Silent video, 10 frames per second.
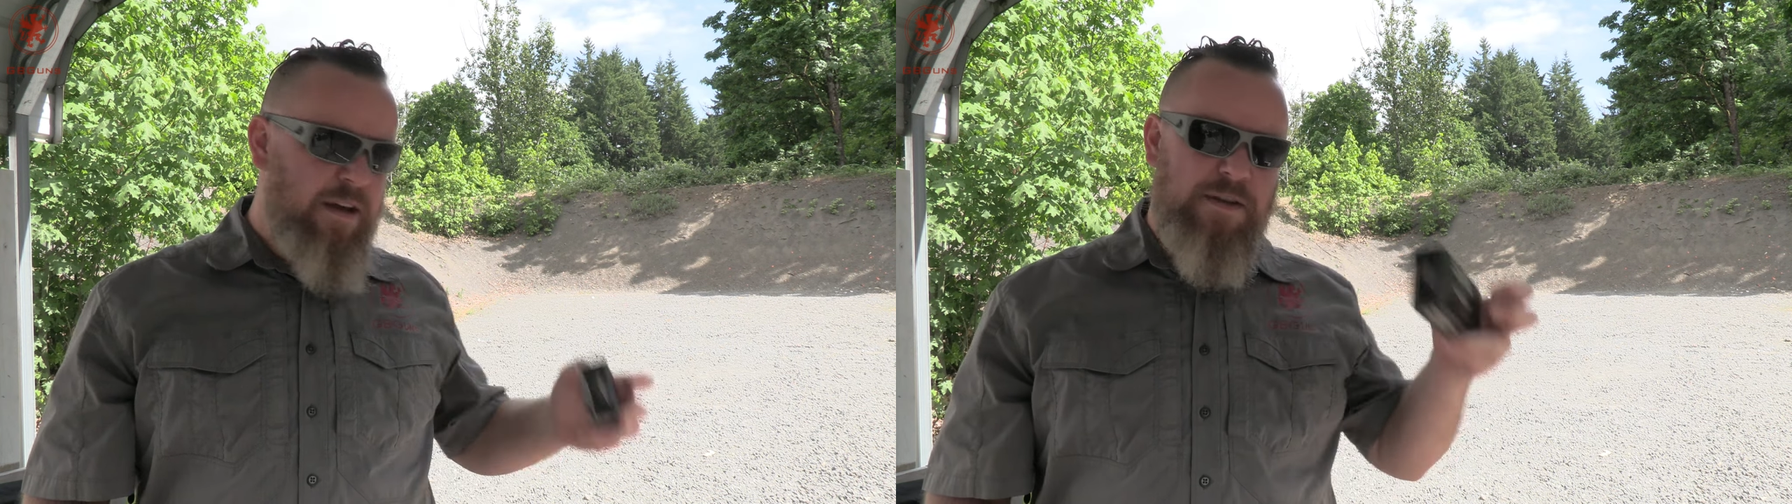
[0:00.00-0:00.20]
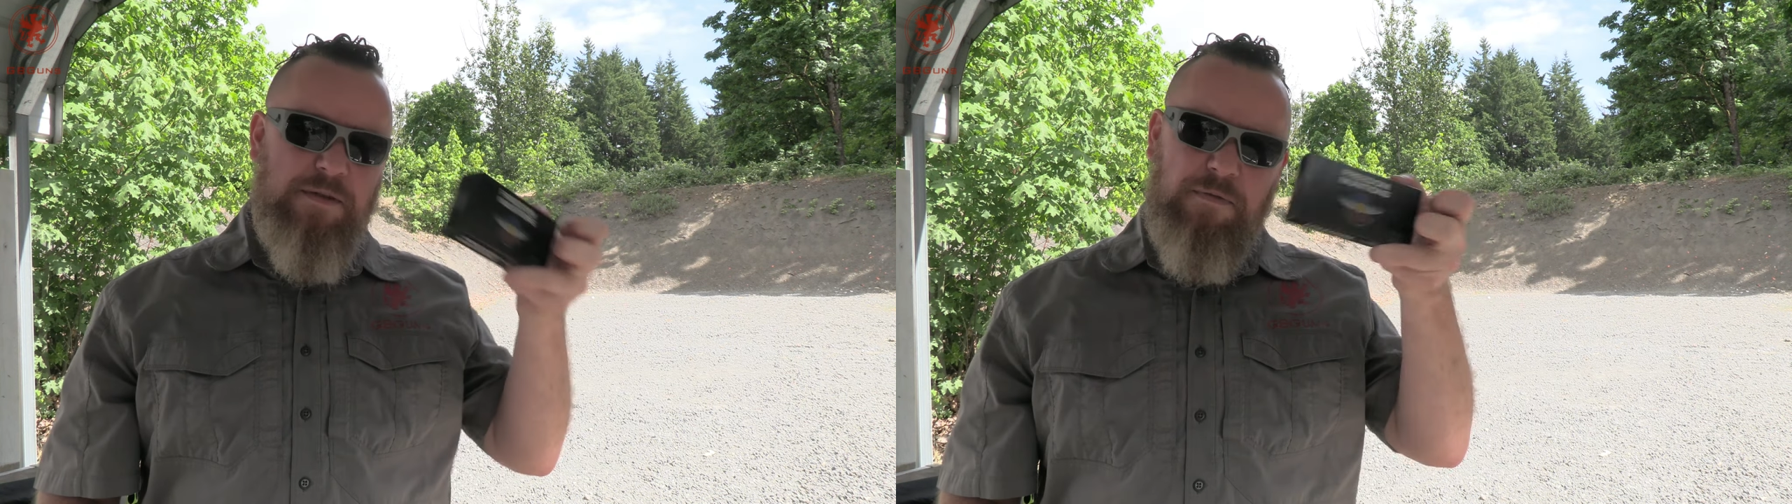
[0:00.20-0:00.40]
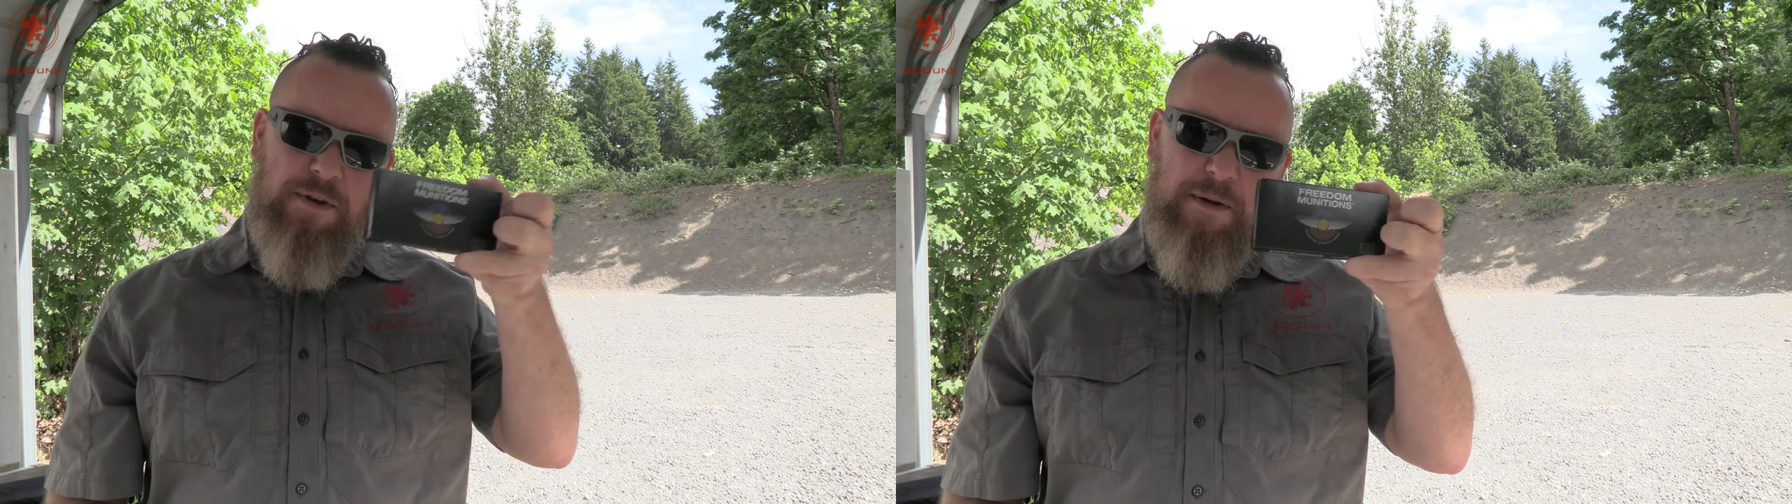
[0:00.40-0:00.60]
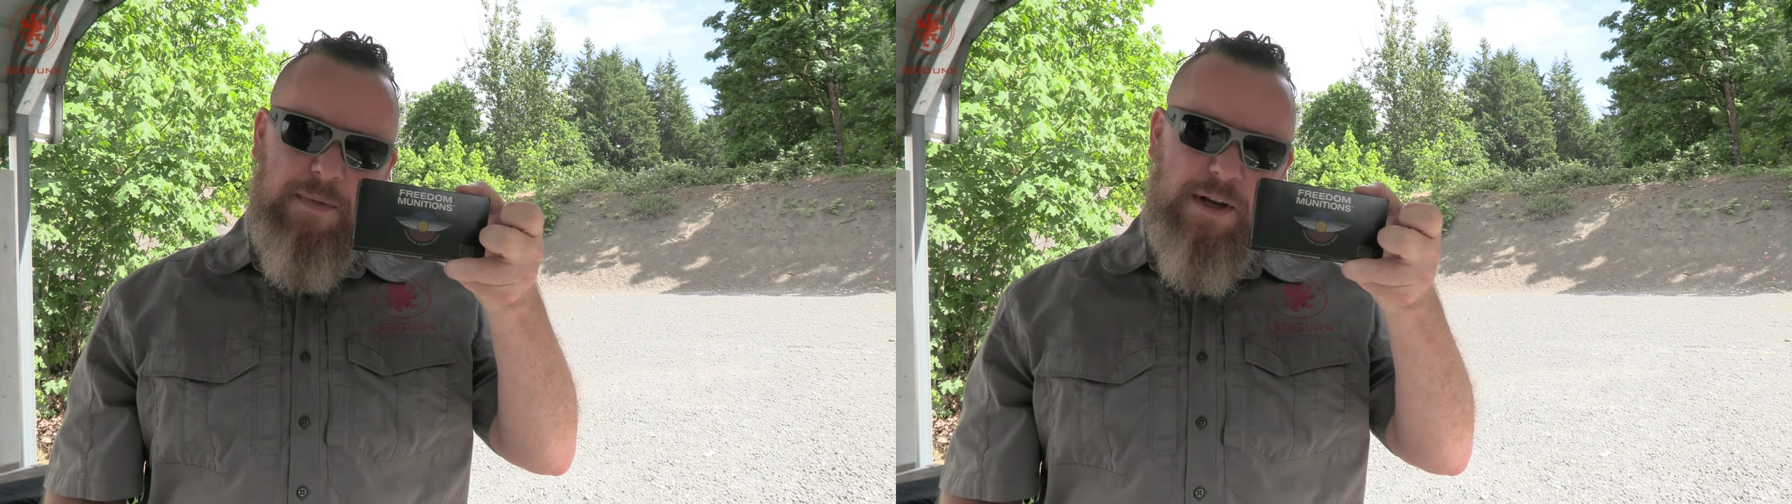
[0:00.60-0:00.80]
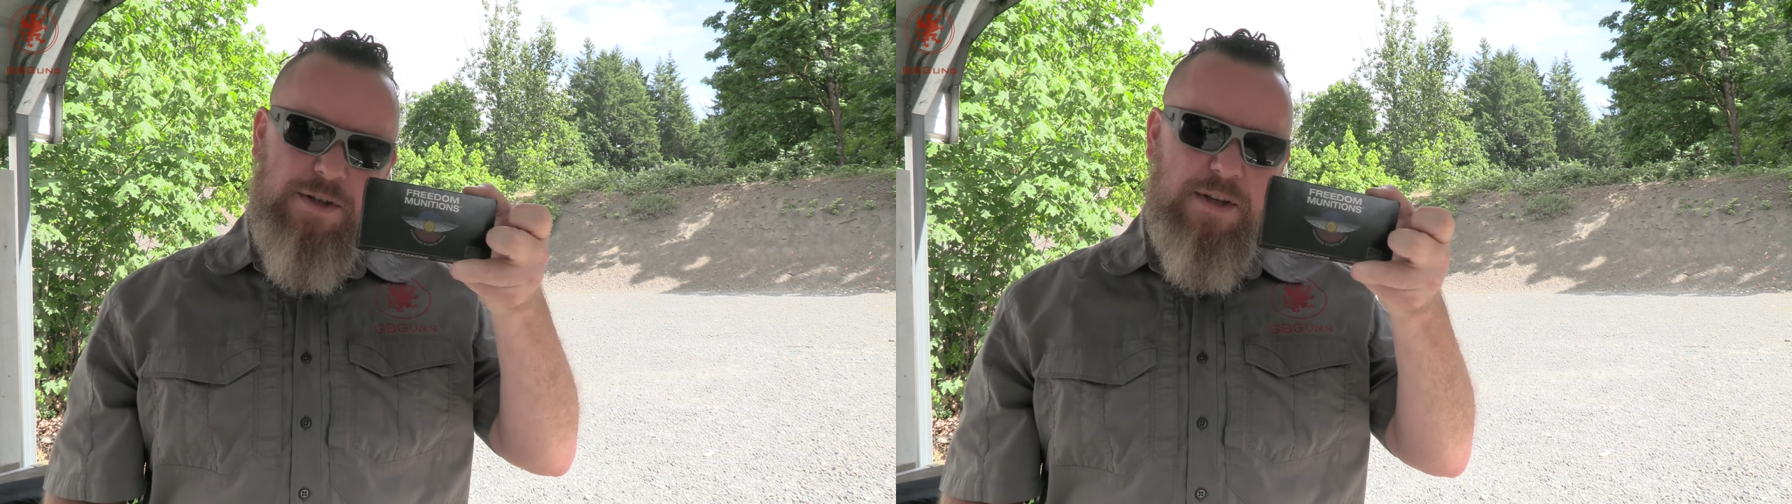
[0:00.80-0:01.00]
Some Freedom
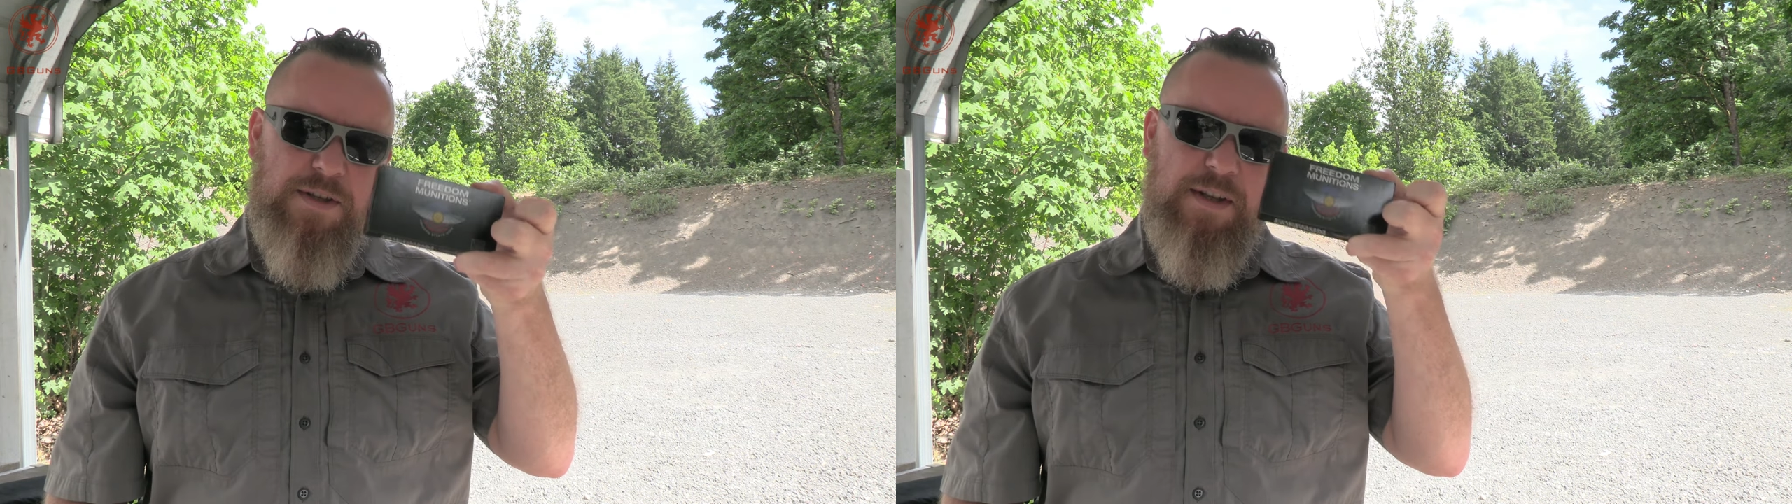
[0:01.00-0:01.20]
Munitions.